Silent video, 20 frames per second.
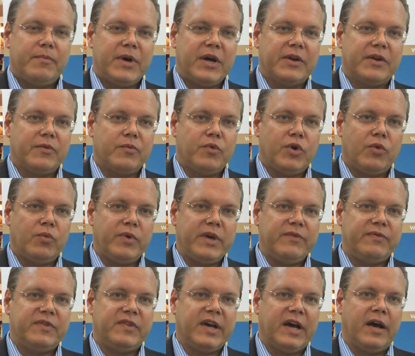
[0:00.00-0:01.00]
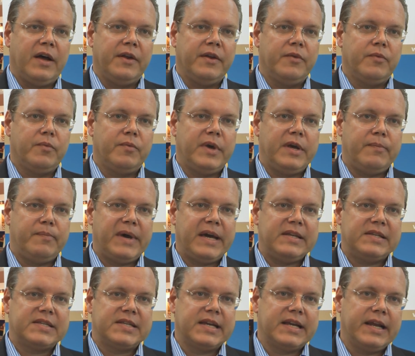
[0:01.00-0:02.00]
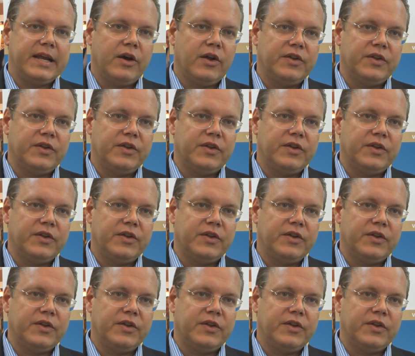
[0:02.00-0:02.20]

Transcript: But what we've done, we basically